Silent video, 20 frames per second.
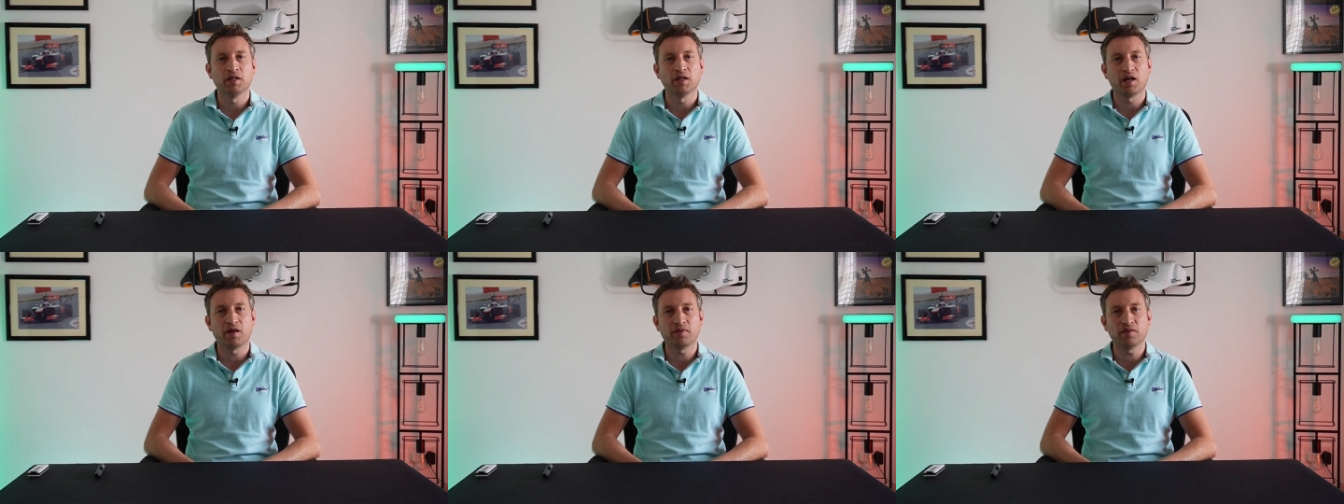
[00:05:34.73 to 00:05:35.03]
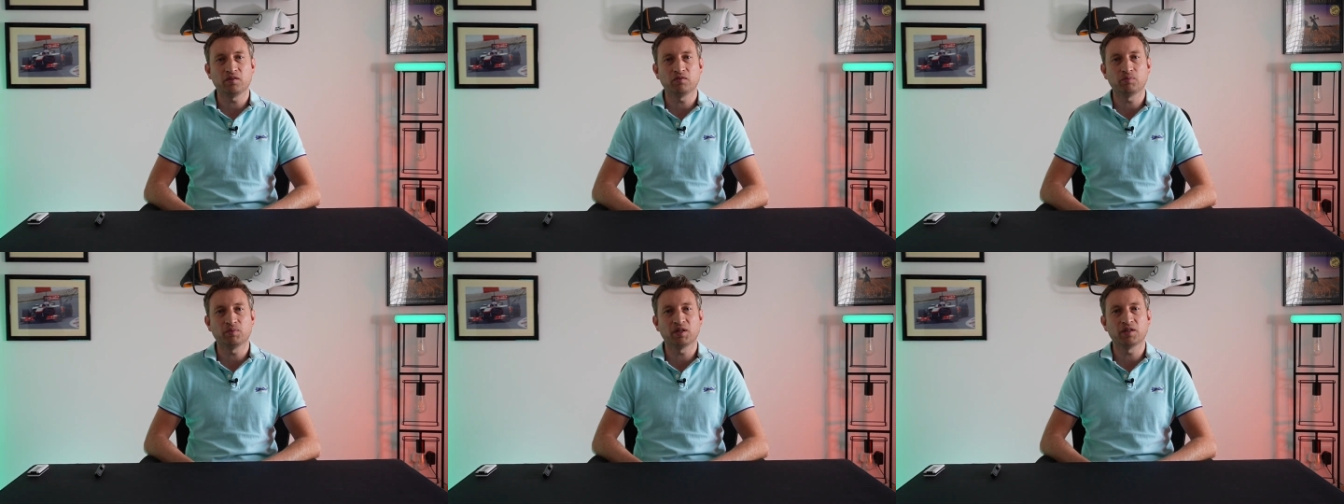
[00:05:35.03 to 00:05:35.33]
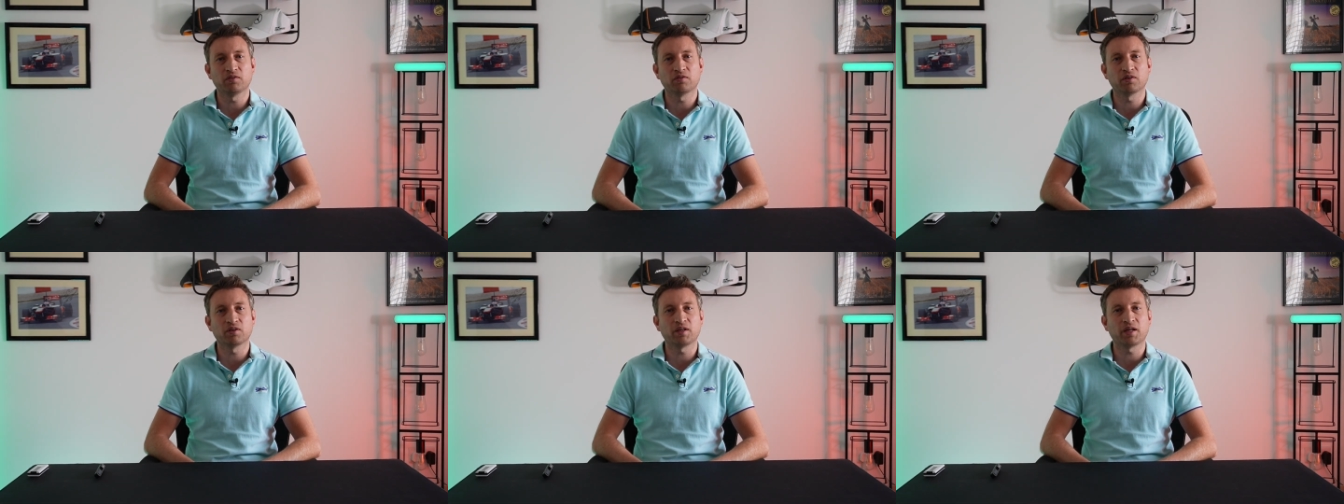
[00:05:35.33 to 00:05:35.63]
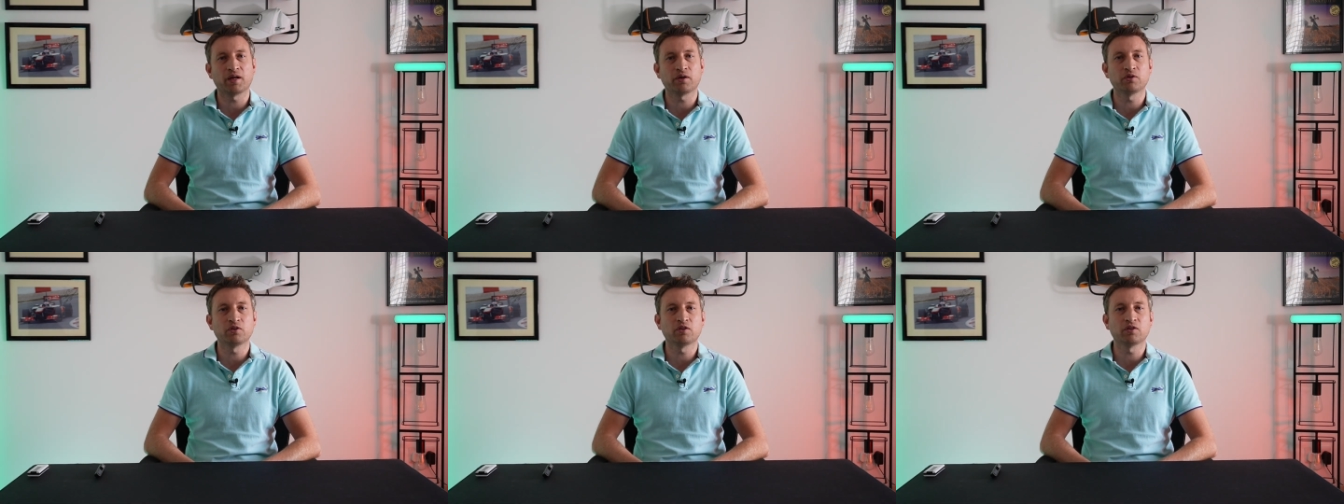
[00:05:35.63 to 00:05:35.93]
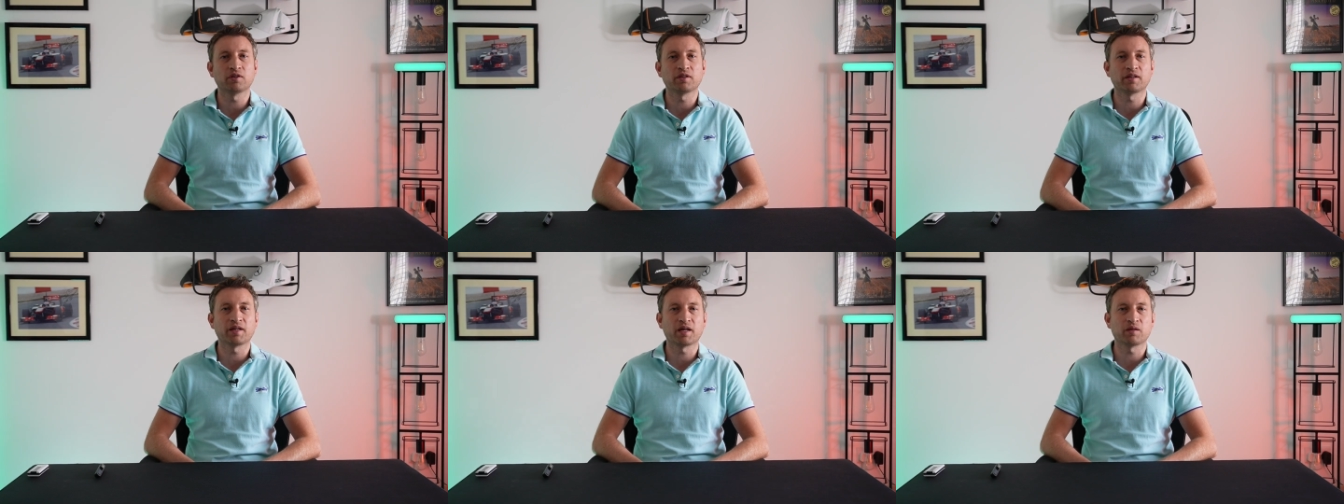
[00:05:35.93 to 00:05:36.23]
and this means that now you
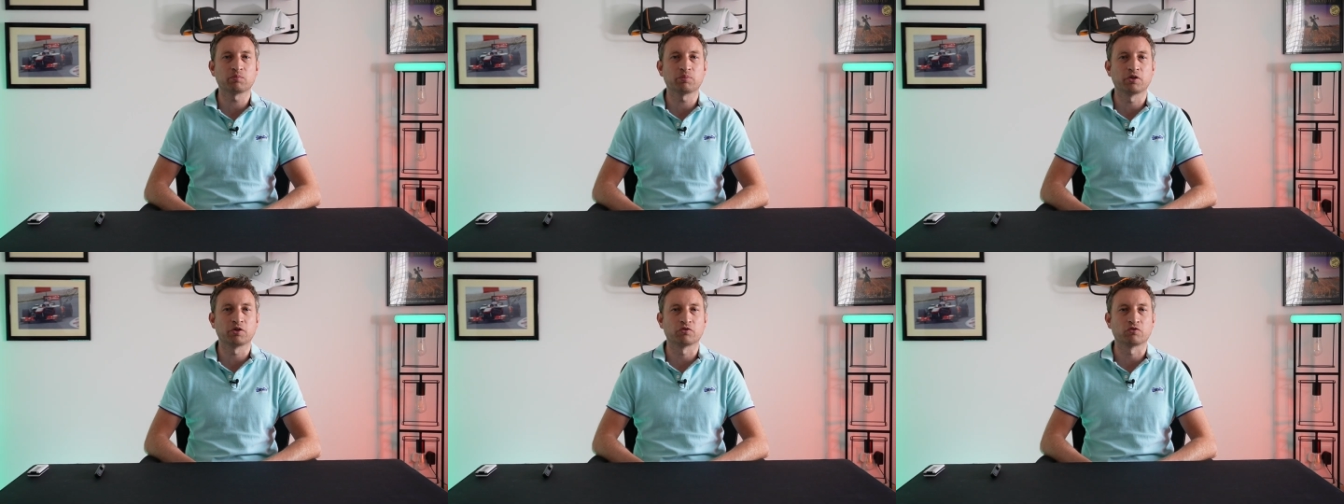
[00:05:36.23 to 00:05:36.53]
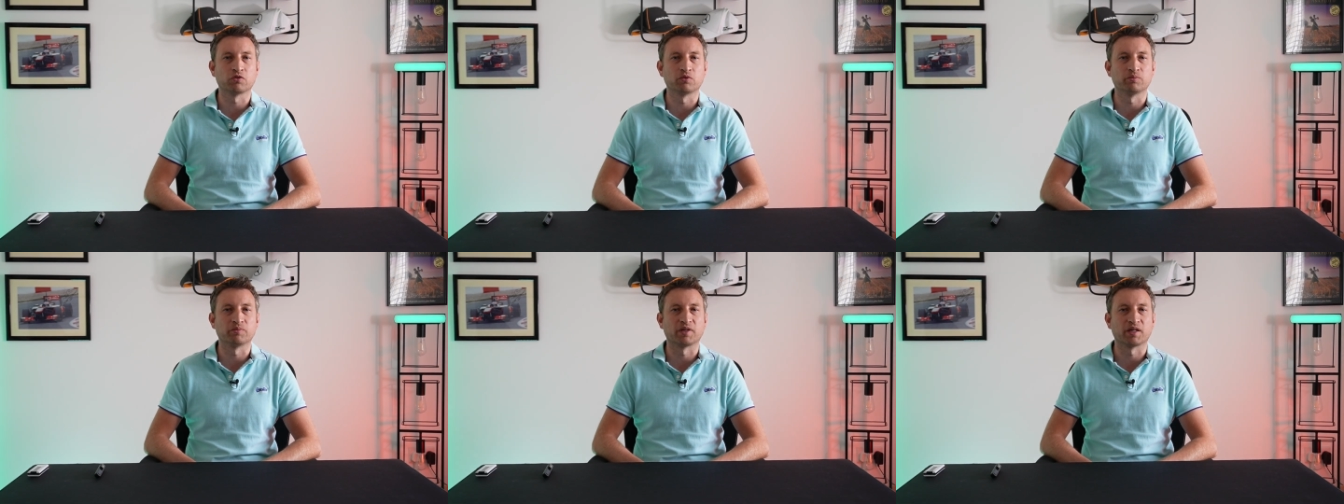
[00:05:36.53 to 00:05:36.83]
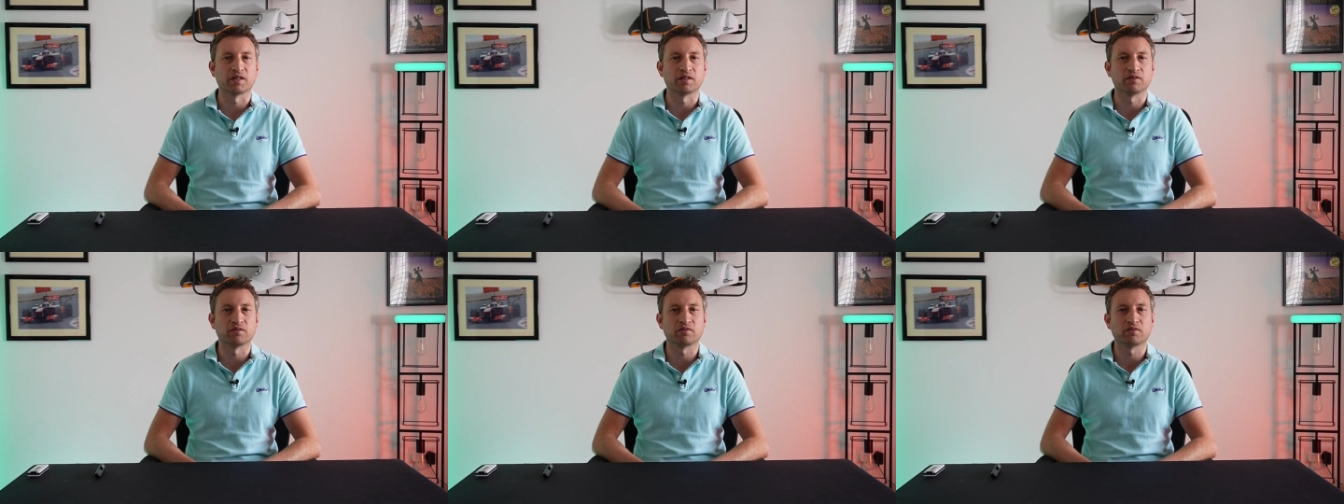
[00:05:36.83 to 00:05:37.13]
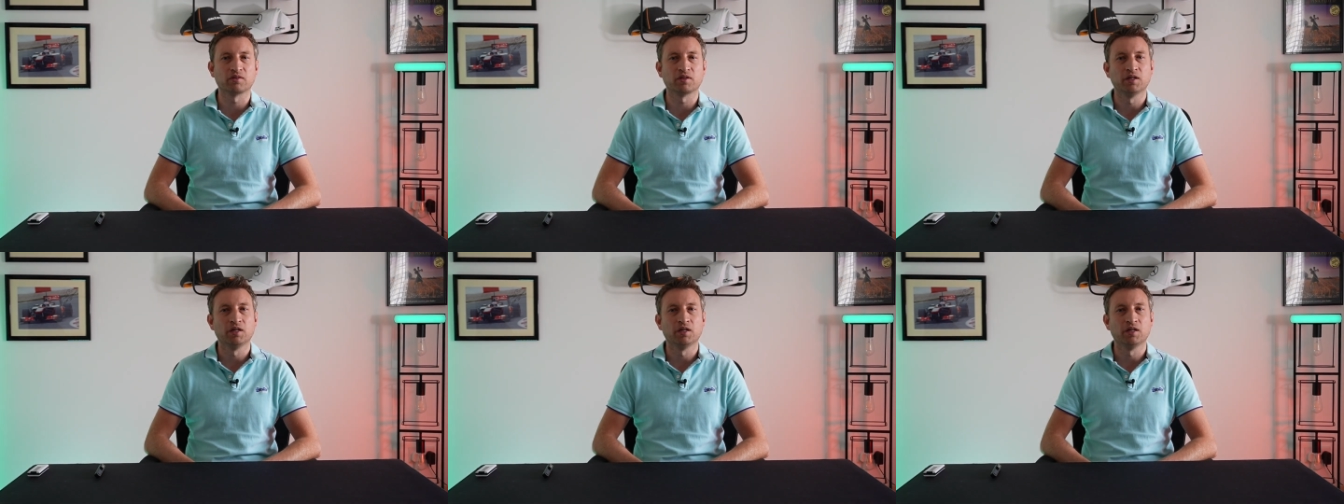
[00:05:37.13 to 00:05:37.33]
can get push updates.